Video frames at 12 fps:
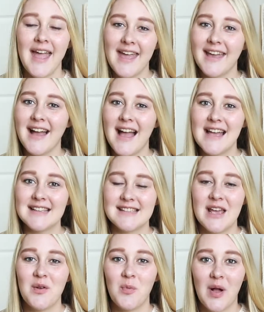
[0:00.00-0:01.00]
Hey guys,
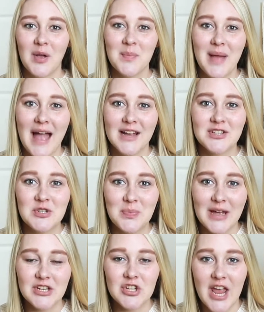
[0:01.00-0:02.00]
and welcome back to
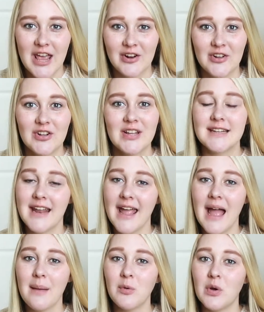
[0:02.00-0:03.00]
my channel. Today
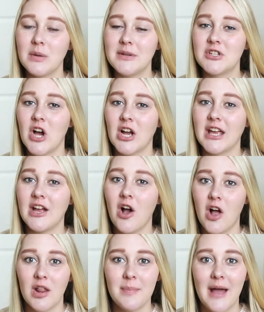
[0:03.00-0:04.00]
I'm going to be talking
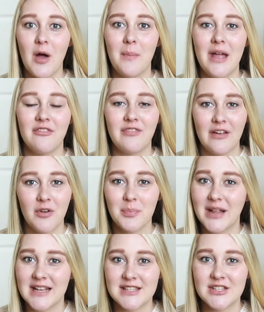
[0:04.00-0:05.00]
all about my favorite
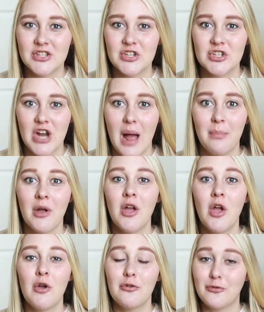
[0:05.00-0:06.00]
places to shop
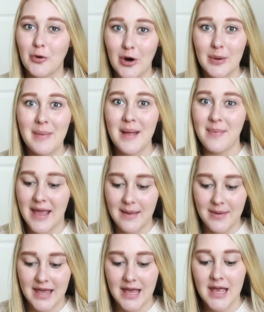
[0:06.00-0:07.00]
for my
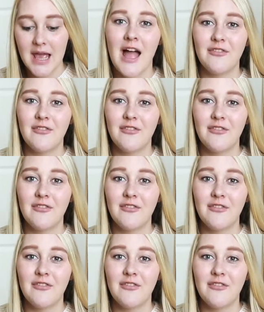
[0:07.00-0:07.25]
baby.